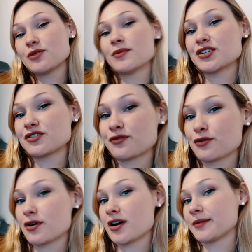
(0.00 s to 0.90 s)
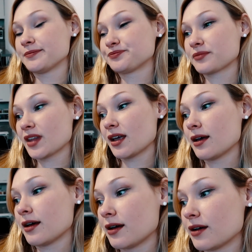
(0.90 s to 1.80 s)
so much for
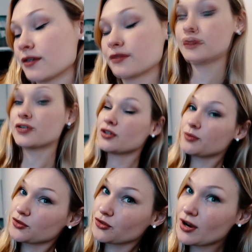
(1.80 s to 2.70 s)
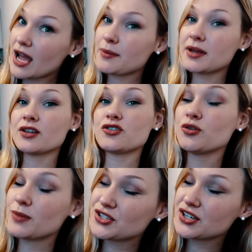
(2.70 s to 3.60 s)
subscribing
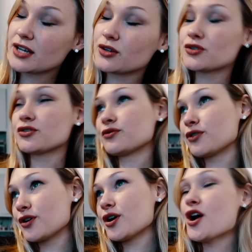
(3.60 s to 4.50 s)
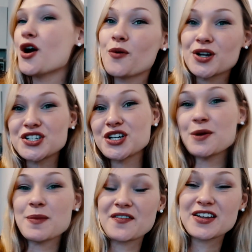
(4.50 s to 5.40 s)
to my channels, for watching
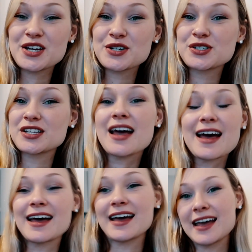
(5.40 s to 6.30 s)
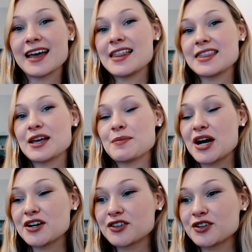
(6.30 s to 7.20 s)
all my videos and my
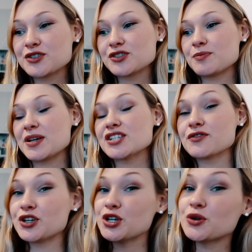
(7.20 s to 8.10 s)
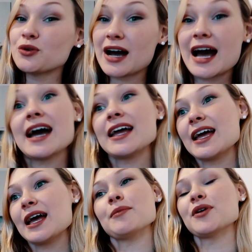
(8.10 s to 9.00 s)
articles. Because of you, I
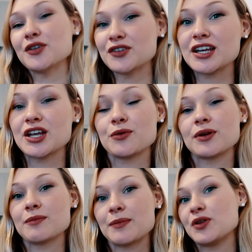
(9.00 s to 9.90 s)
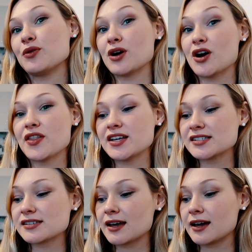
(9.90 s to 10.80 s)
am continuing doing all
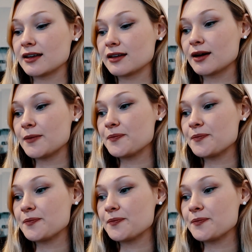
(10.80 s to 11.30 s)
this, and